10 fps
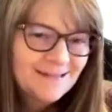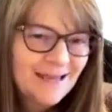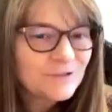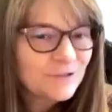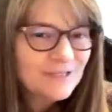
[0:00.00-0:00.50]

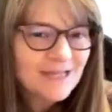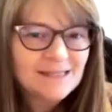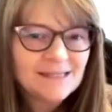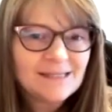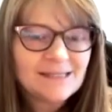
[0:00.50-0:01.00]

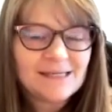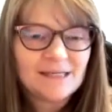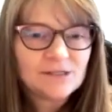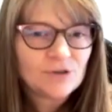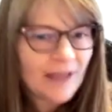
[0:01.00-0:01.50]
exercises
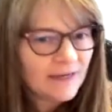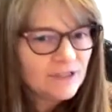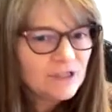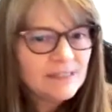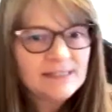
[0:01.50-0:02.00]
and
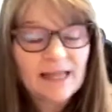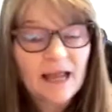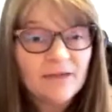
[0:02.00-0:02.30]
strategies that